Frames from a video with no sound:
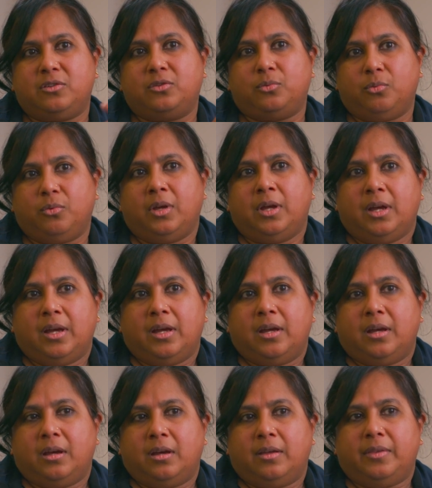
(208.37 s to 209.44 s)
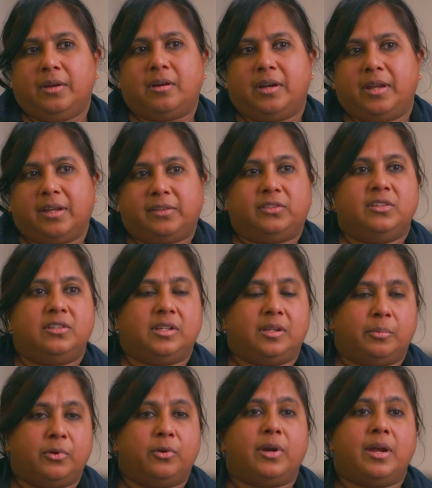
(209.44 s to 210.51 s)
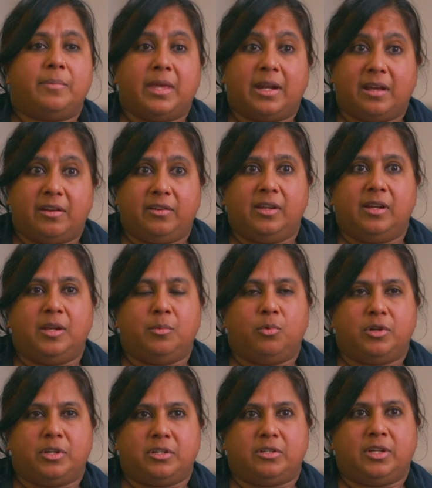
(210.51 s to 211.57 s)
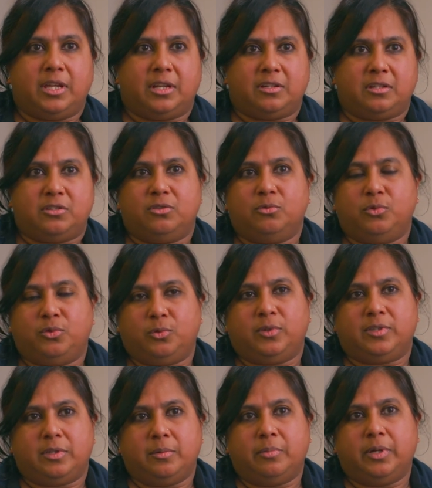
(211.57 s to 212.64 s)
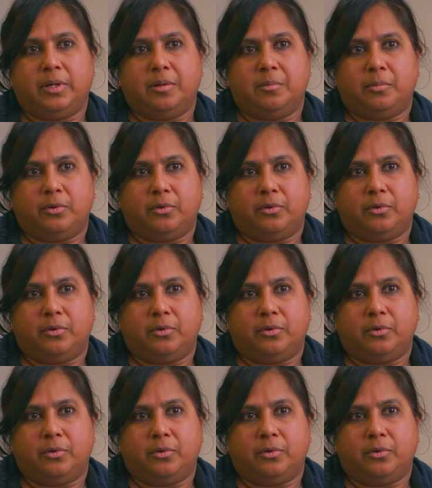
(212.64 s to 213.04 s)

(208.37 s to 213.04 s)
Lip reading: into the cardiac surgical program that I really wanted to get into, which was the Brigham